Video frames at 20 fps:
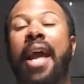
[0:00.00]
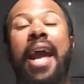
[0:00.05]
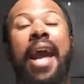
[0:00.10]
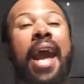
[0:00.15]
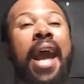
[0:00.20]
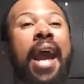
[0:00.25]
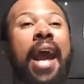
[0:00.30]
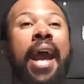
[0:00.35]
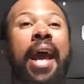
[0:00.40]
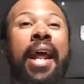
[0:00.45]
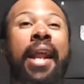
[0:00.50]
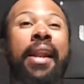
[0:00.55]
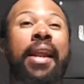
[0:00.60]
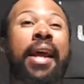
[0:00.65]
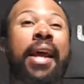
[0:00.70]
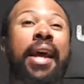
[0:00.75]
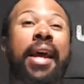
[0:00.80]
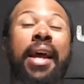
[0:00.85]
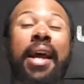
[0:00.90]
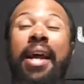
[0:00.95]
And
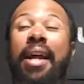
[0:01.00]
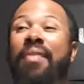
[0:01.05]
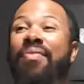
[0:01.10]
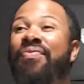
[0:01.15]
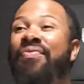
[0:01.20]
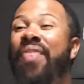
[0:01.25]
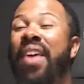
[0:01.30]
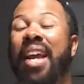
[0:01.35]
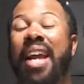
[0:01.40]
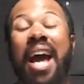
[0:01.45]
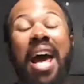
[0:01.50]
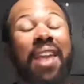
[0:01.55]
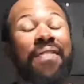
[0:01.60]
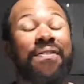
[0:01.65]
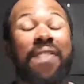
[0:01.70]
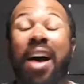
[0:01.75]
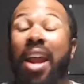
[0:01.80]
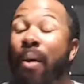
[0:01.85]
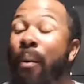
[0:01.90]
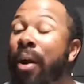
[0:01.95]
they got to
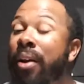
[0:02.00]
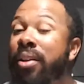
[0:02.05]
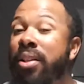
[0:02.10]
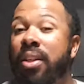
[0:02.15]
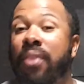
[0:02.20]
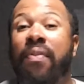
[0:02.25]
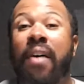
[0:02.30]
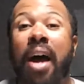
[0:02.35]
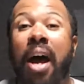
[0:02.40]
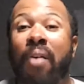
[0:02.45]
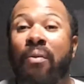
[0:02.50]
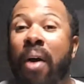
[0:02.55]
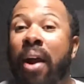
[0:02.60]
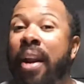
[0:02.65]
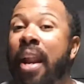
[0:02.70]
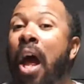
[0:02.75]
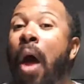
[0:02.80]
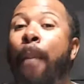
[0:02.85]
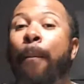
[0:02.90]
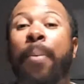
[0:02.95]
find a way to survive. Right
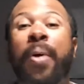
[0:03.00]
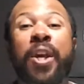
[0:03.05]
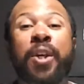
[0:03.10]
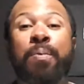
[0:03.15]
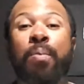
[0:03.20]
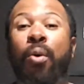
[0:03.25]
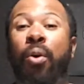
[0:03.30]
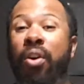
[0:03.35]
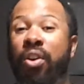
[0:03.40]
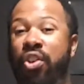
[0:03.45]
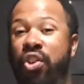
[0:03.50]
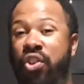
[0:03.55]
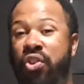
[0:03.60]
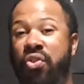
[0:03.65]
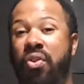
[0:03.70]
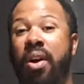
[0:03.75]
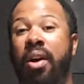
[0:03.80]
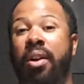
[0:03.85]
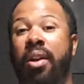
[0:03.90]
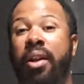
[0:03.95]
now, Pittsburgh is
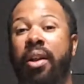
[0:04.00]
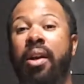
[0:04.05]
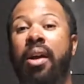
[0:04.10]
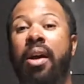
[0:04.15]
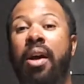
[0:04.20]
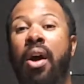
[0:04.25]
struggling.